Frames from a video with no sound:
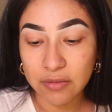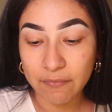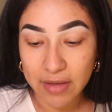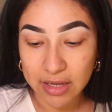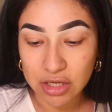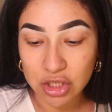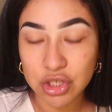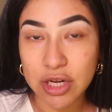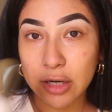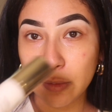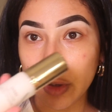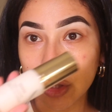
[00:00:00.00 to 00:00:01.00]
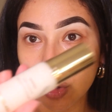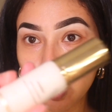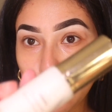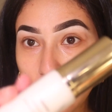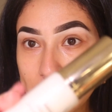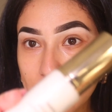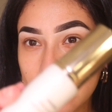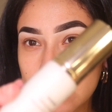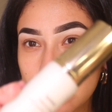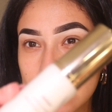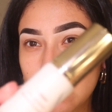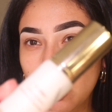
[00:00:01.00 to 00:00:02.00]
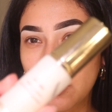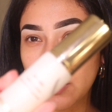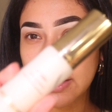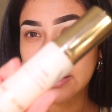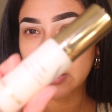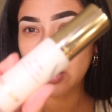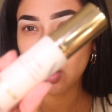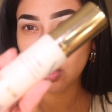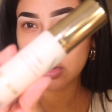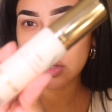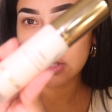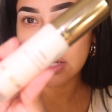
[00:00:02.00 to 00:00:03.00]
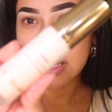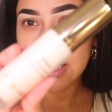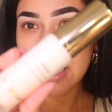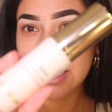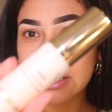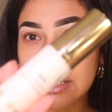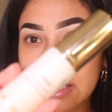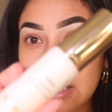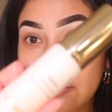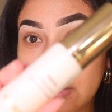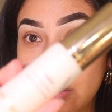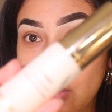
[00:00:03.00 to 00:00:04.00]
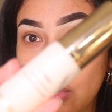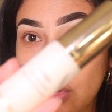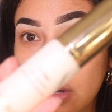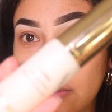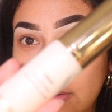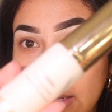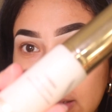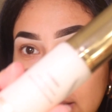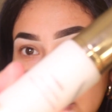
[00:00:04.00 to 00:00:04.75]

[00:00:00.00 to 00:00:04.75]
Vanish Airbrush Primer. This one is more for like the pores and to give it more of like